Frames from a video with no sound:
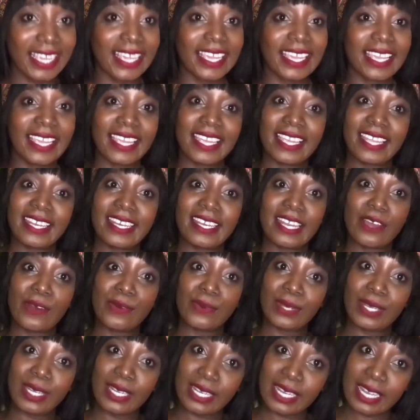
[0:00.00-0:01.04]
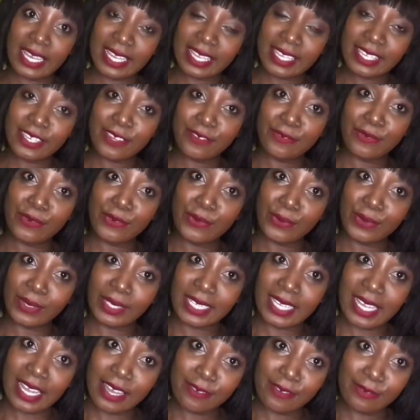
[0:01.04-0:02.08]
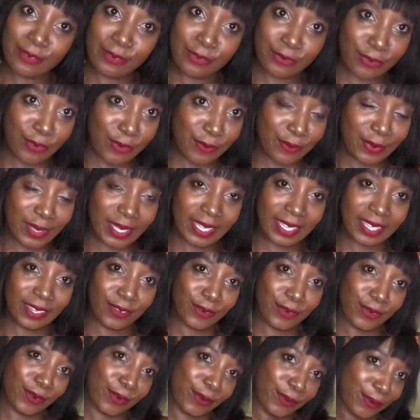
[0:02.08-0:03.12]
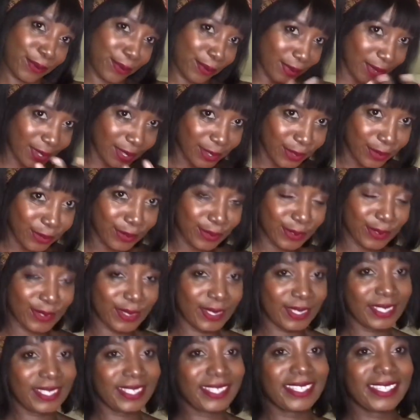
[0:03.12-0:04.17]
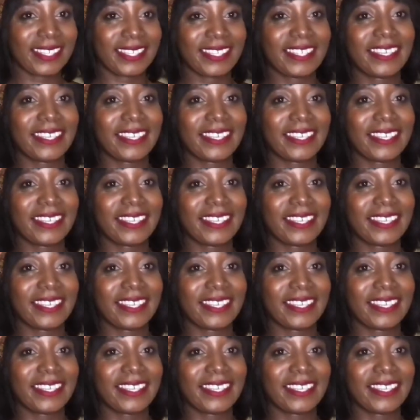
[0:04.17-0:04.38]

And I would like if you would cover for me, girls.